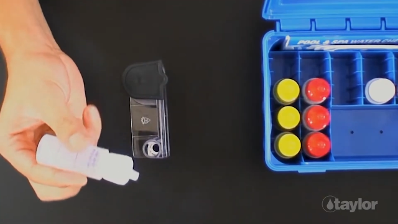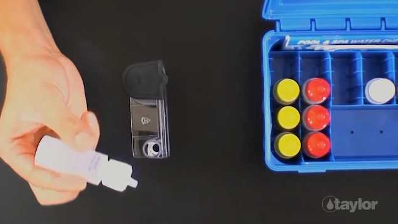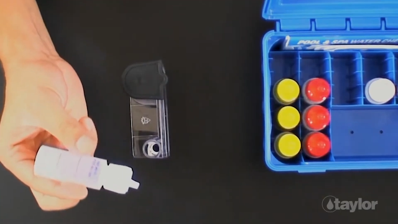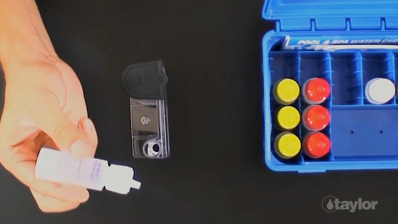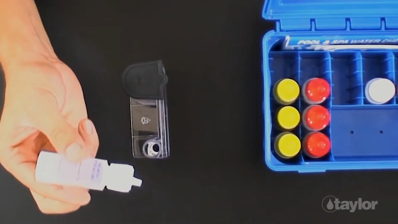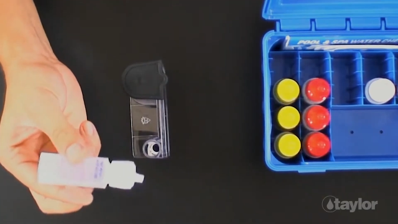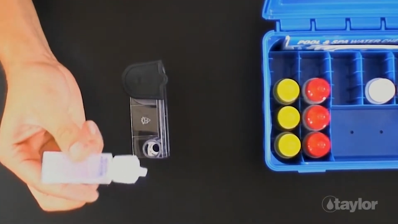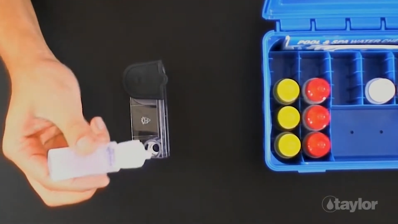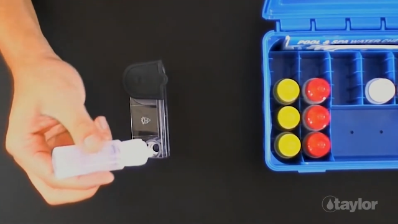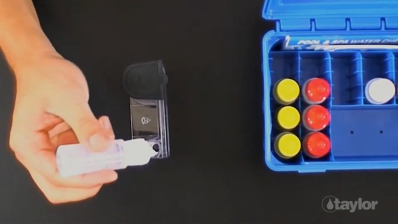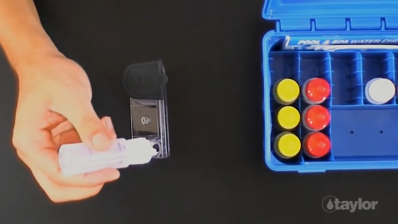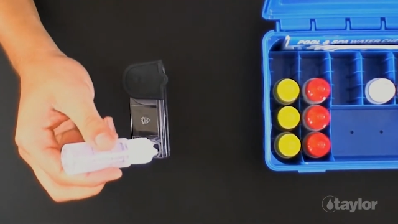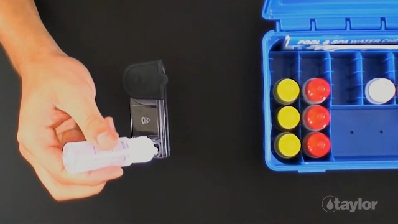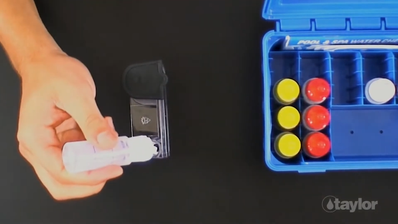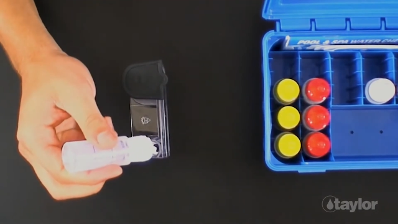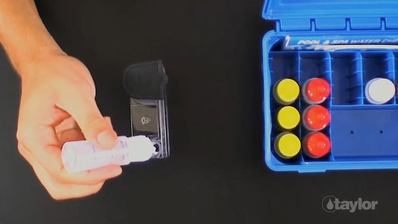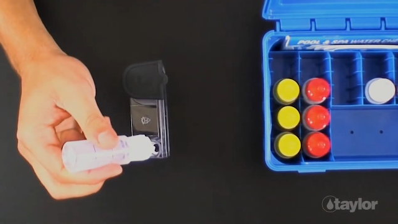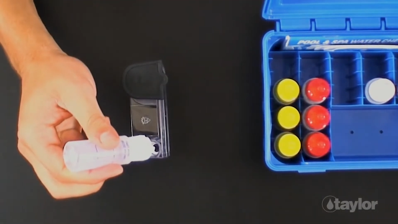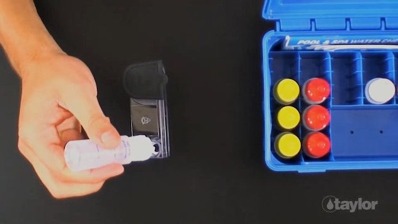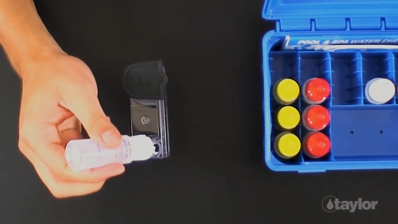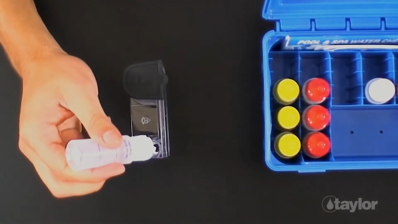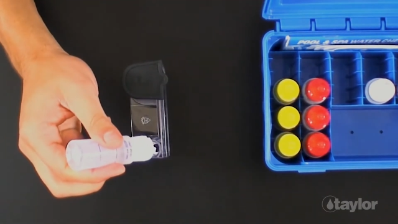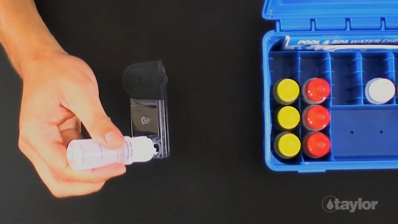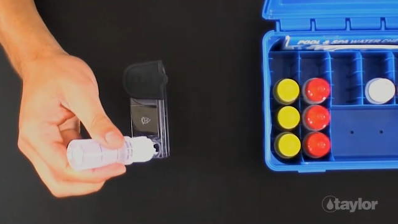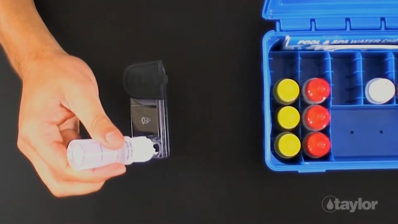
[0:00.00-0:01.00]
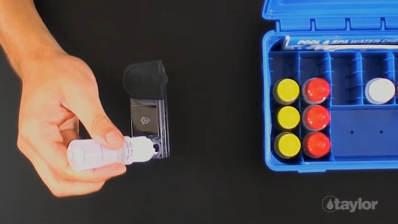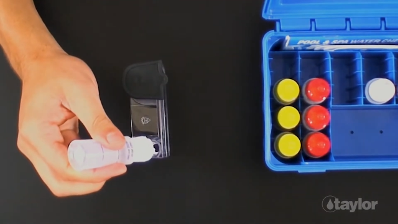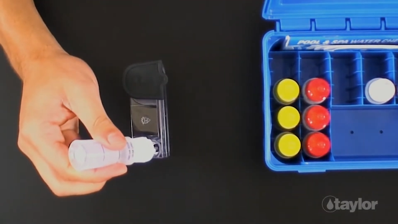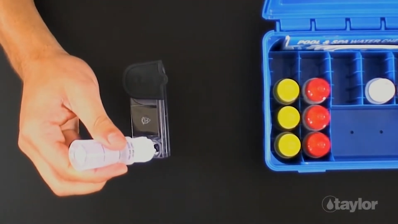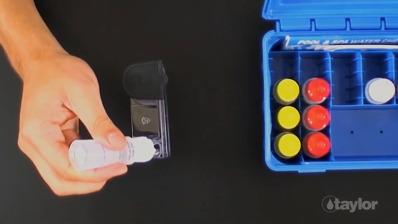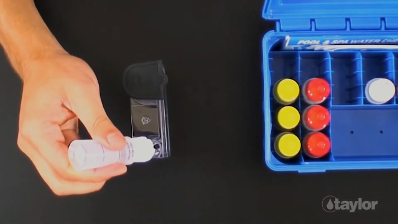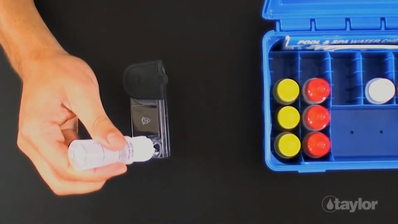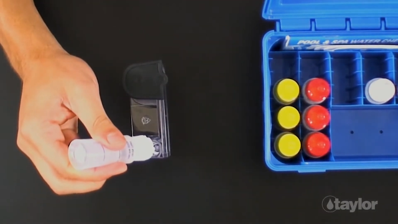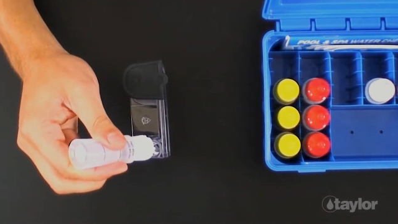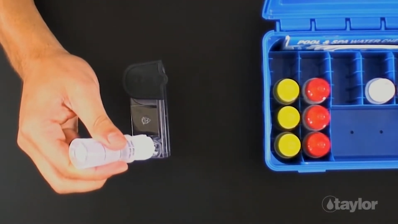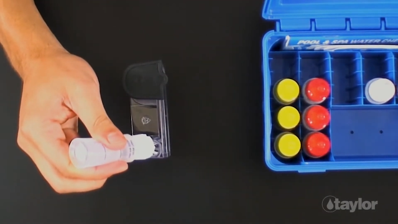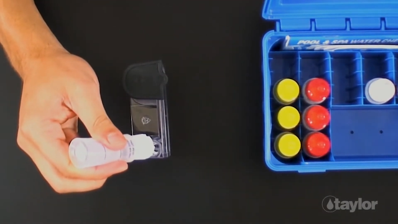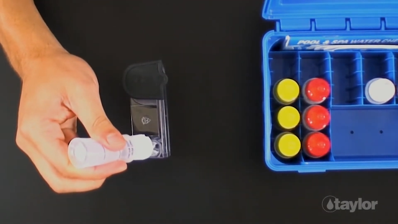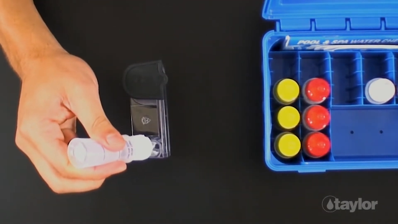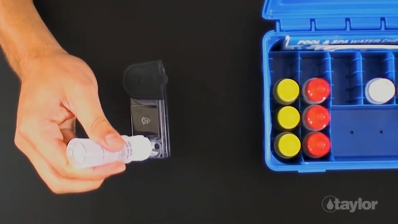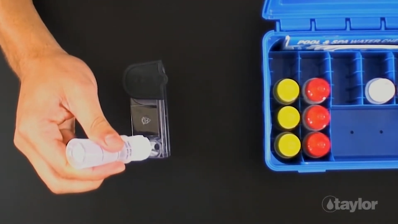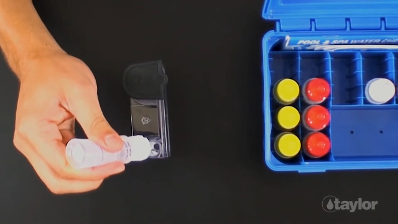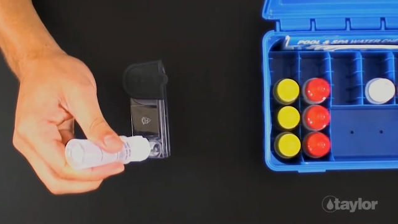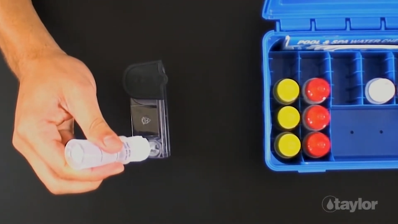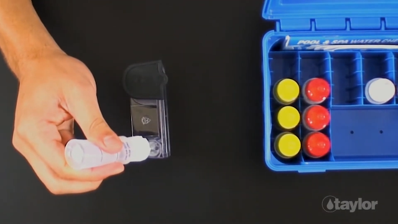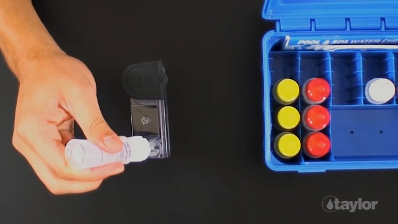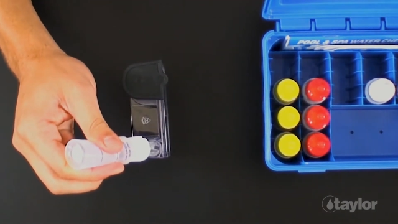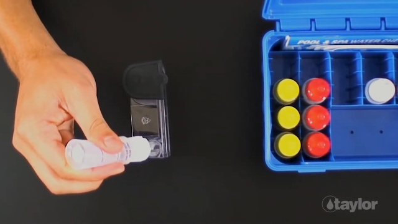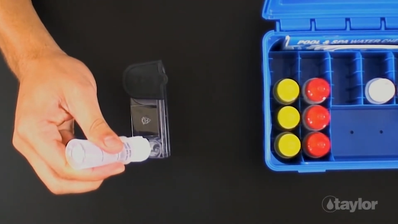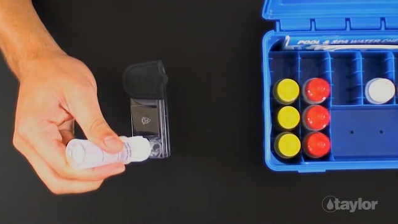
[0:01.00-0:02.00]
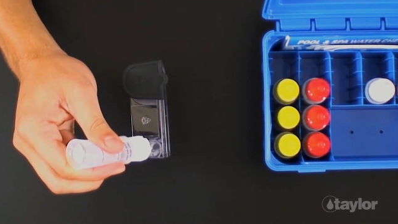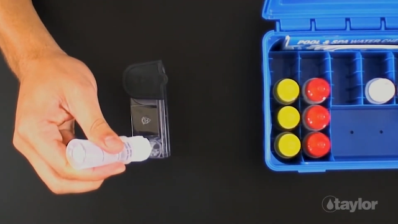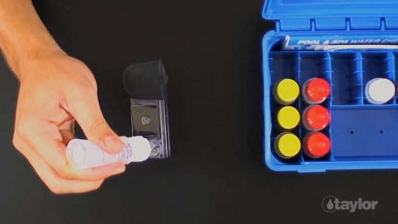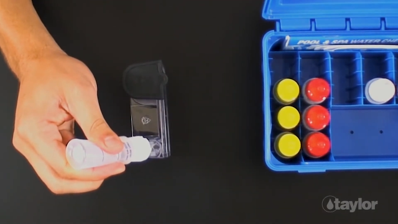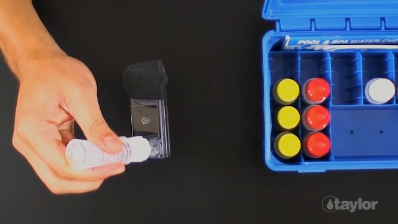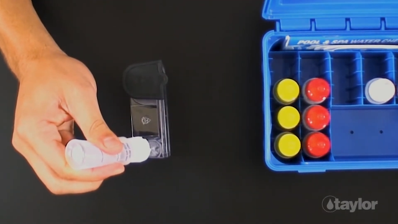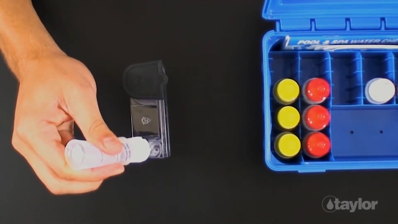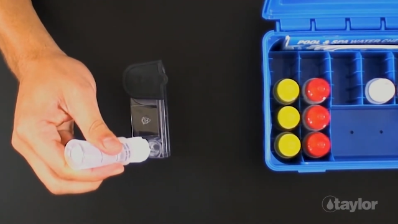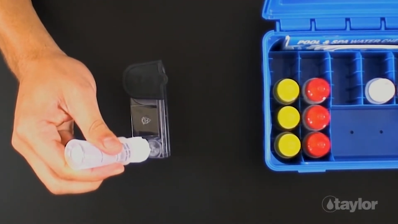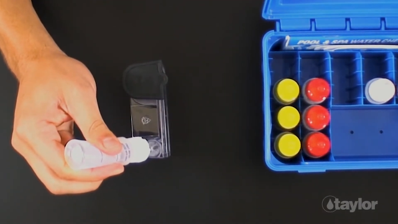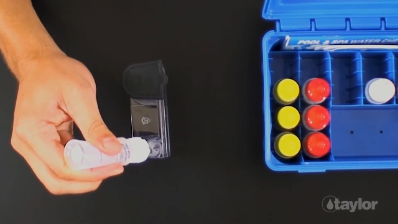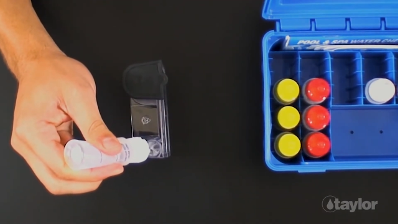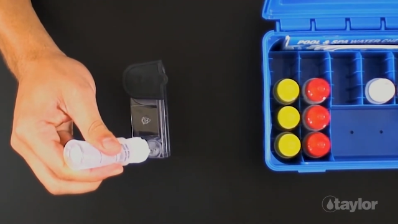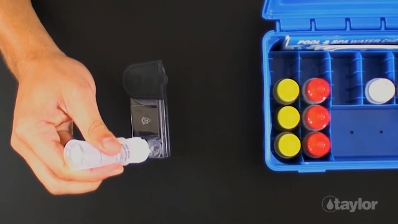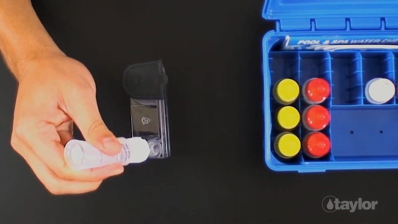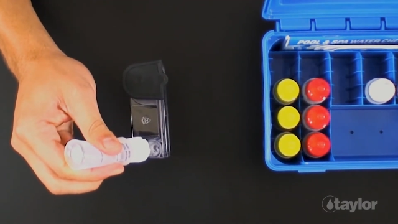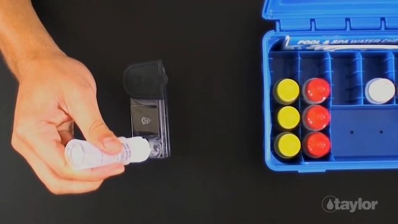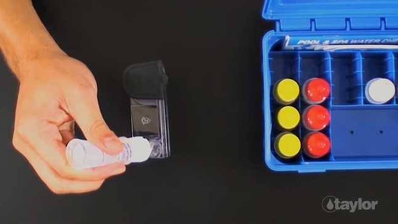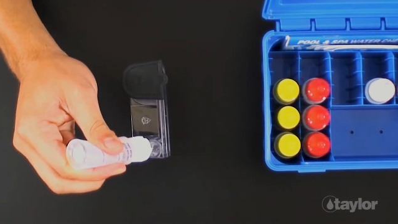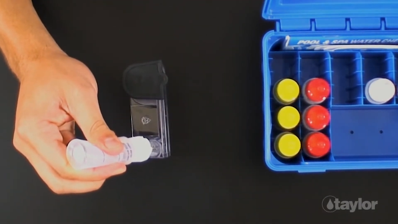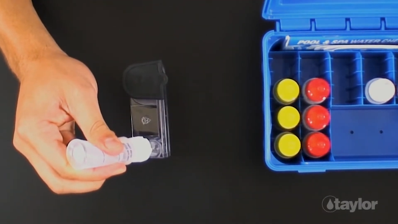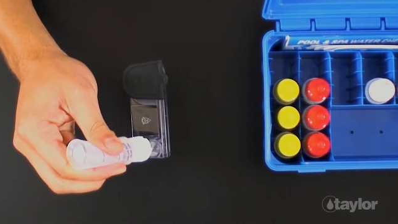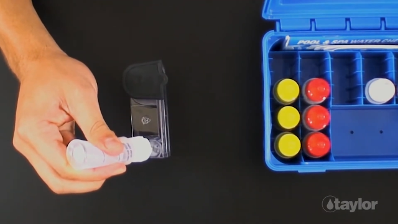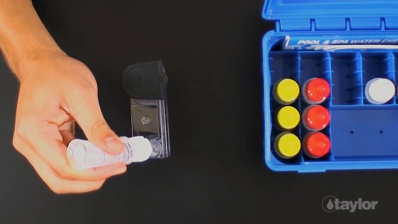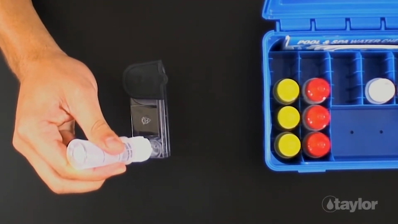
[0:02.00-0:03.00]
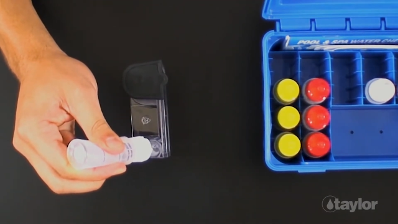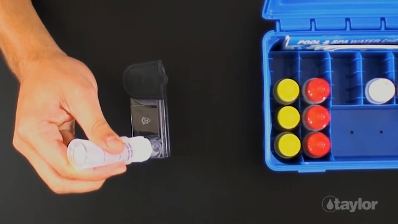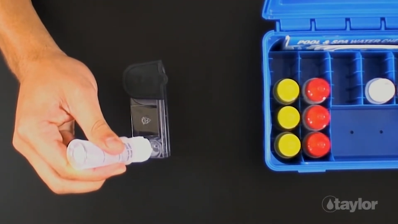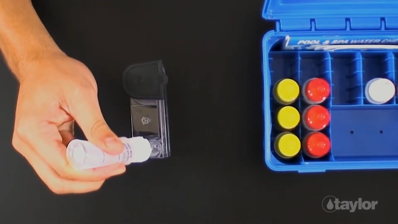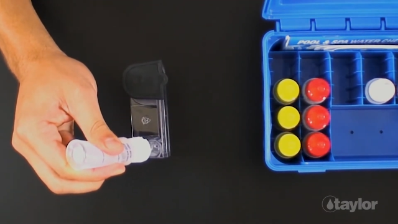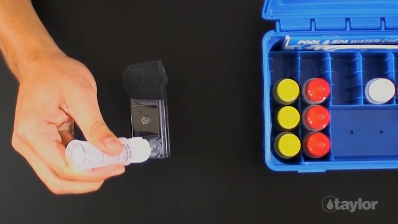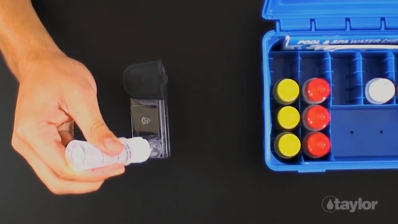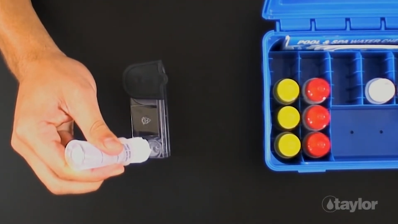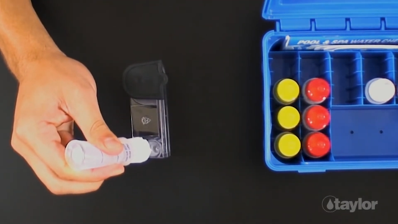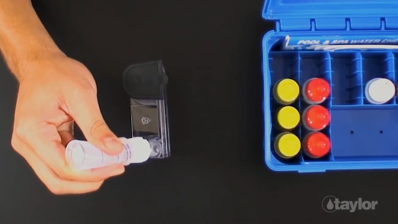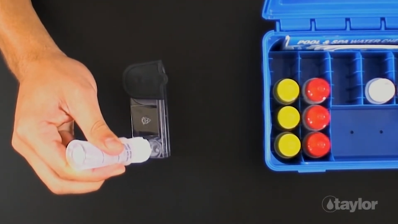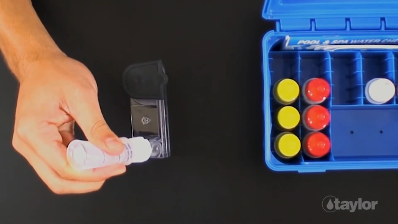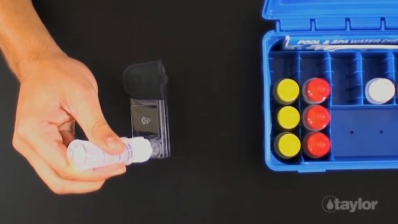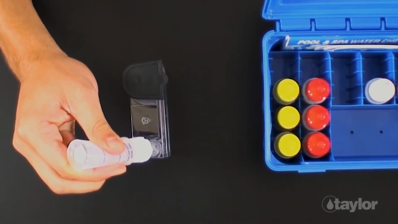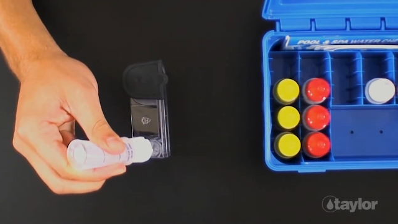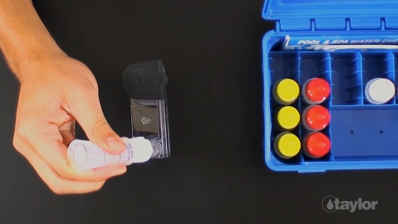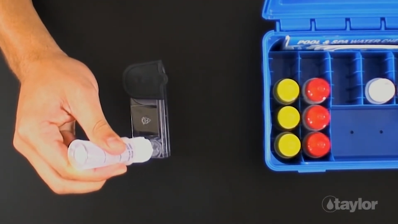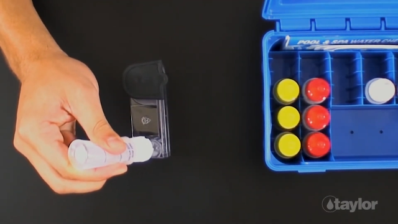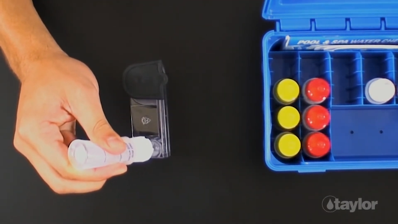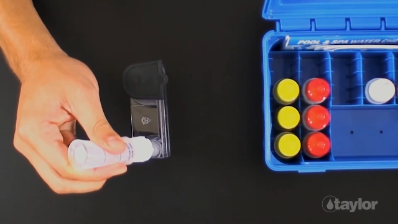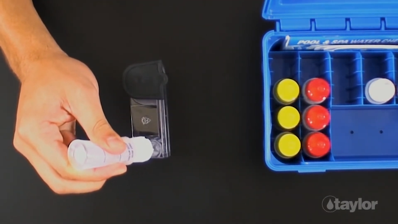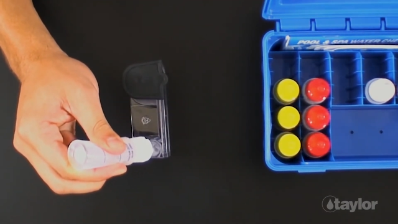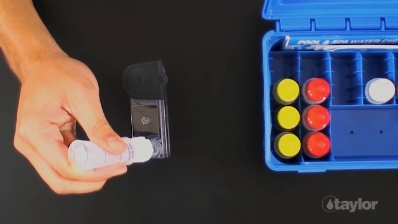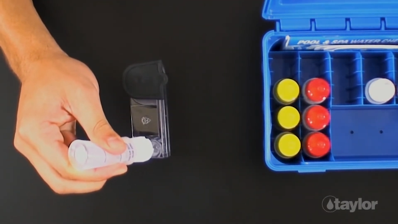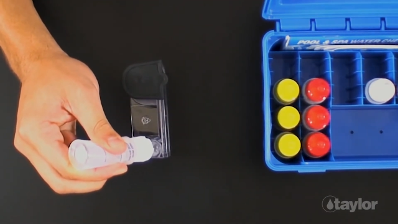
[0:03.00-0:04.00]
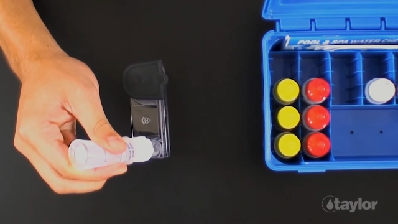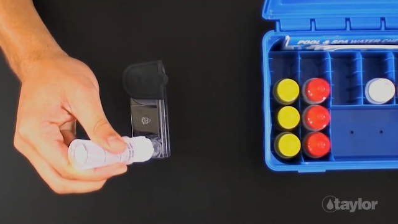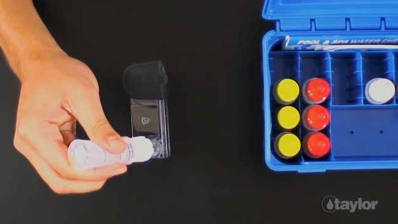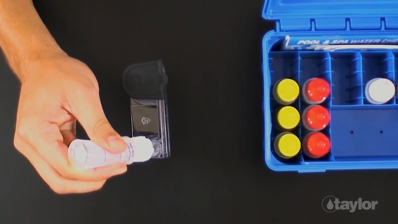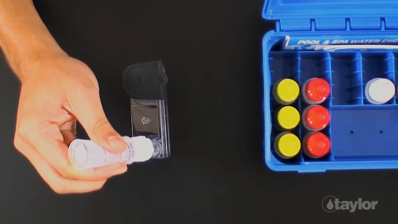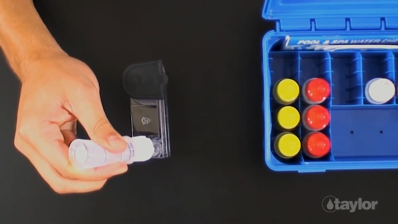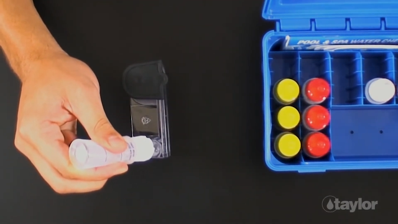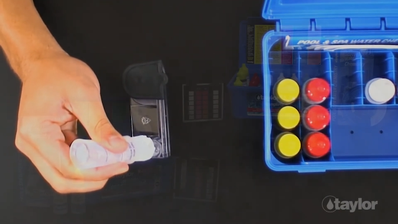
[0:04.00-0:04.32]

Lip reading: No face is visible, so there are no lips to read.